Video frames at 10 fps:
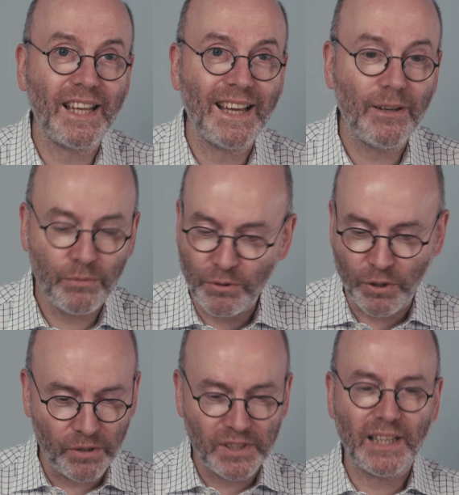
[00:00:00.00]
that out, you're
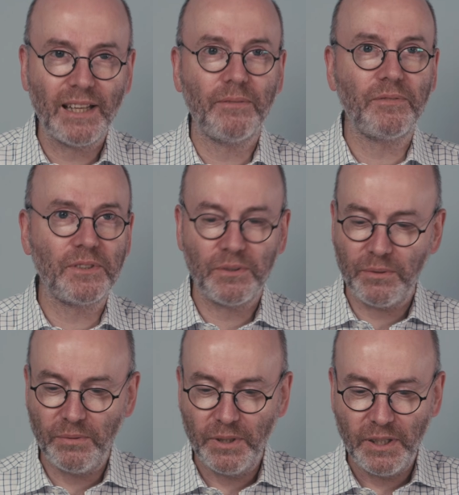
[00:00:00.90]
going to have
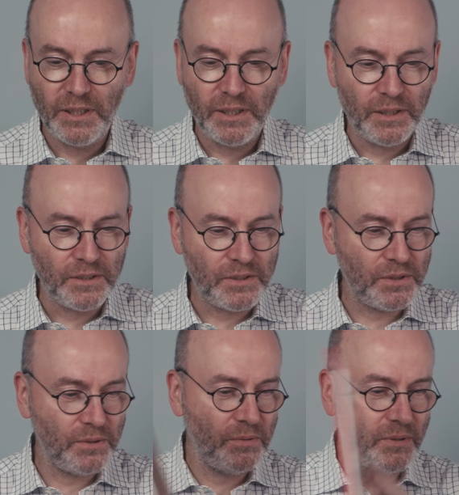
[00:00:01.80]
to
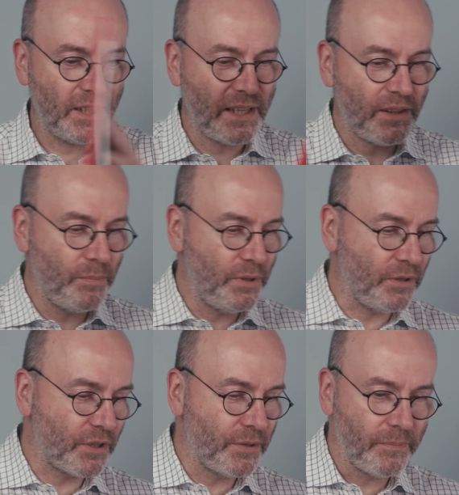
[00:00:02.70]
get the
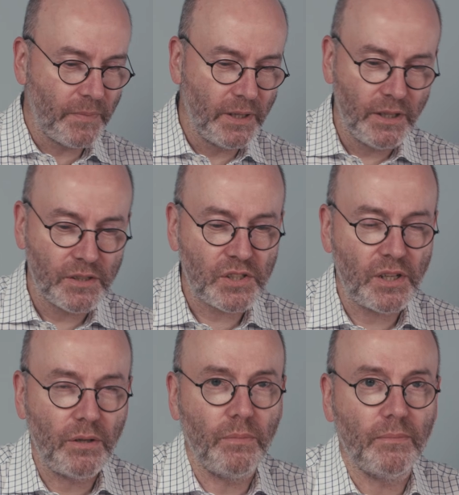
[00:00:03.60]
book.
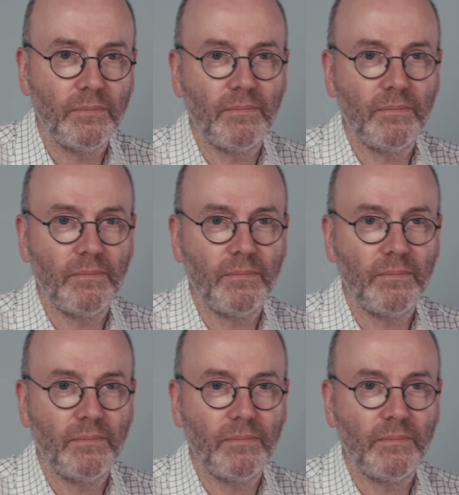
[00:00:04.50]
So,